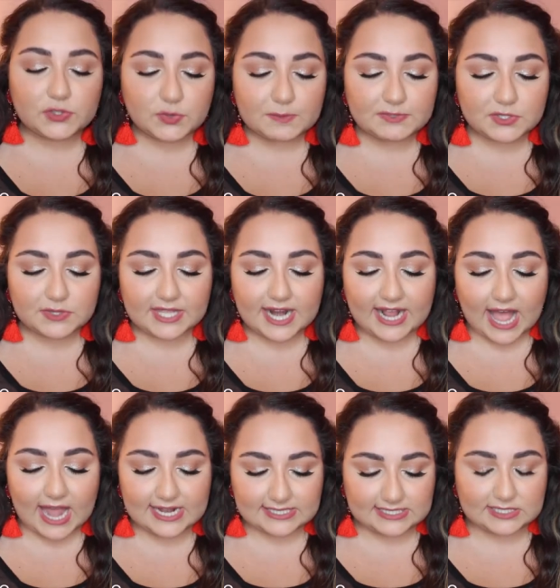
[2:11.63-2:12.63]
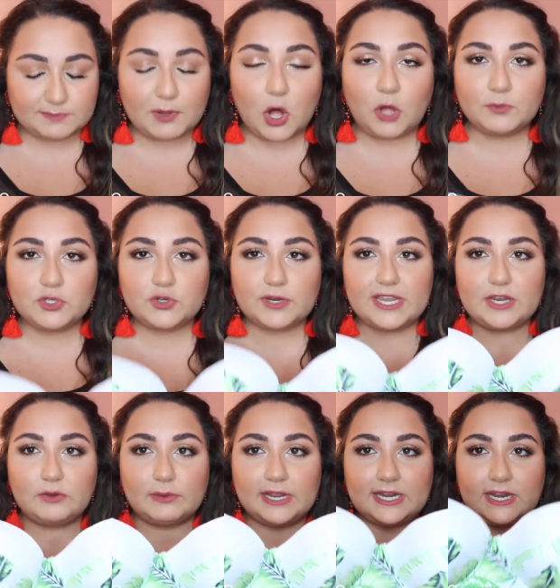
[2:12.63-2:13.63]
the swimsuit that I got is this palm tree
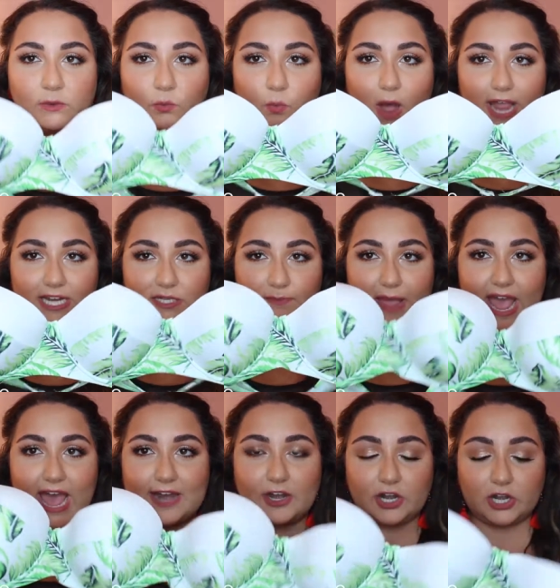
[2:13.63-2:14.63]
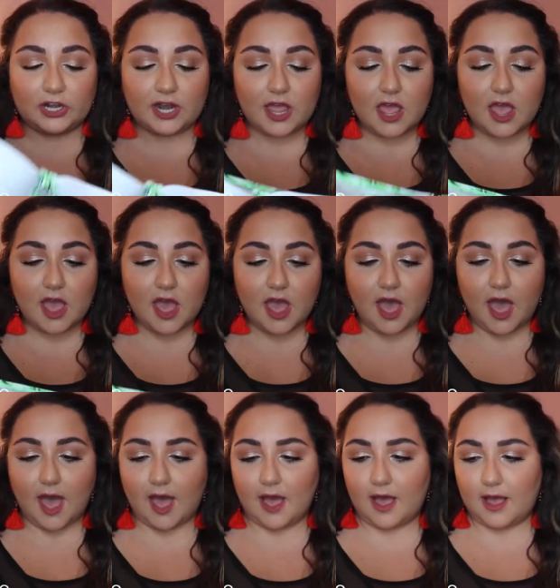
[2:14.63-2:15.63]
green and white pattern
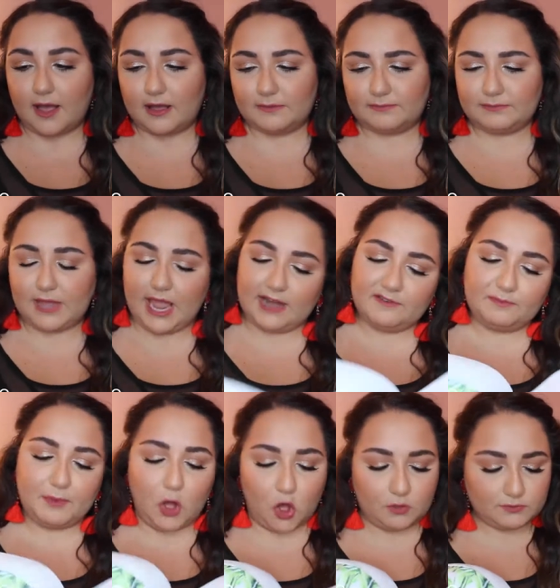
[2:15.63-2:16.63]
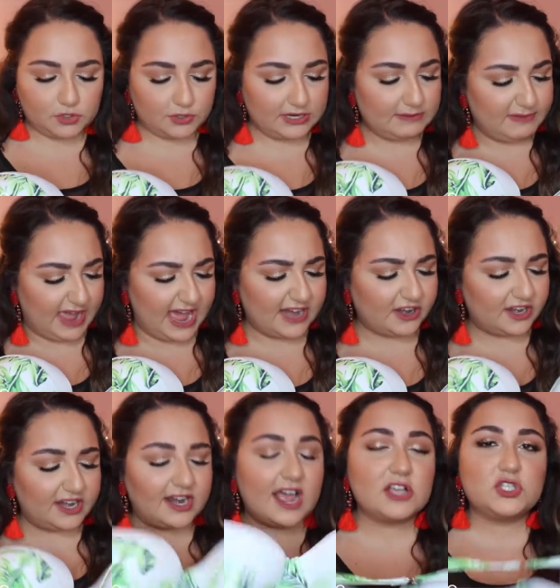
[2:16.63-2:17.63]
uh, kind of palm tree
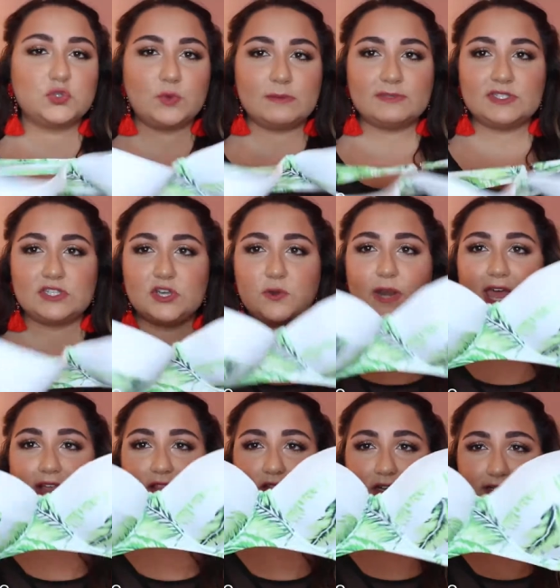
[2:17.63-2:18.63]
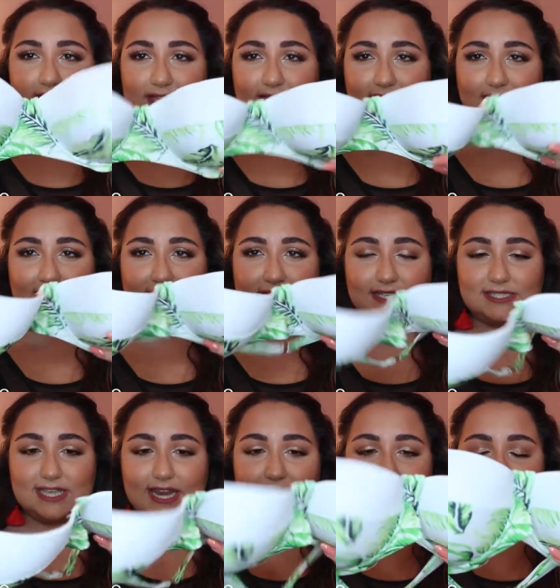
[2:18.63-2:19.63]
pattern swimsuit. It looks like
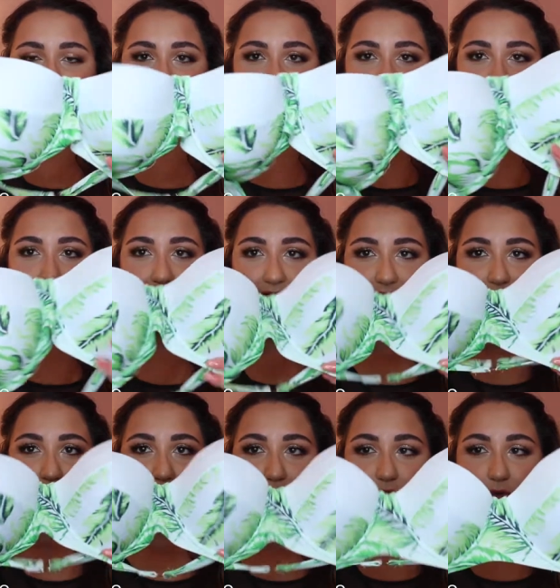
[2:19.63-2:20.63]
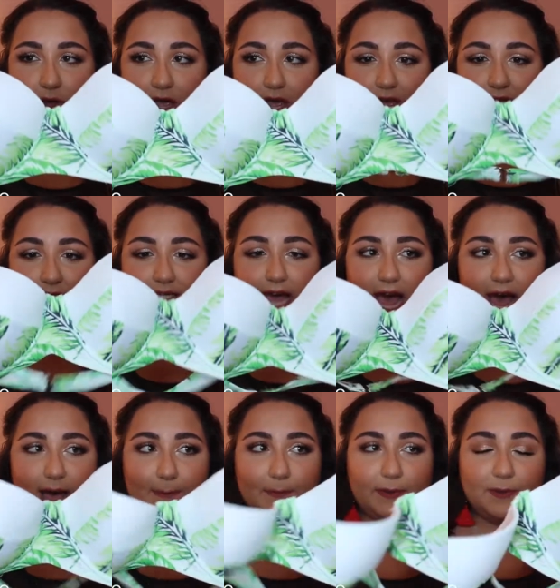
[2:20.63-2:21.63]
this. It has the bandeau
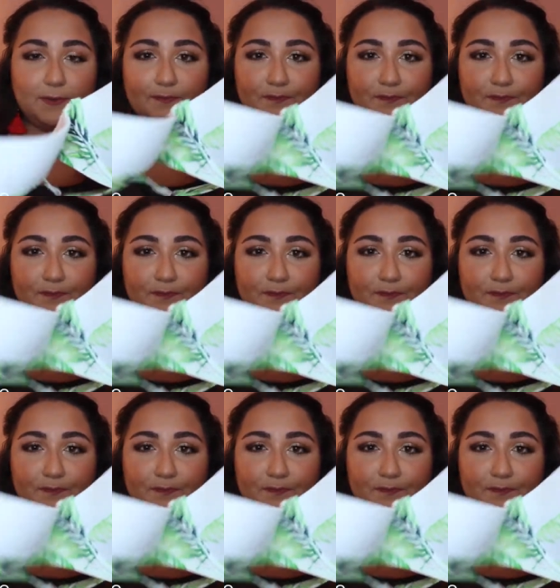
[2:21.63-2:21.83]
top.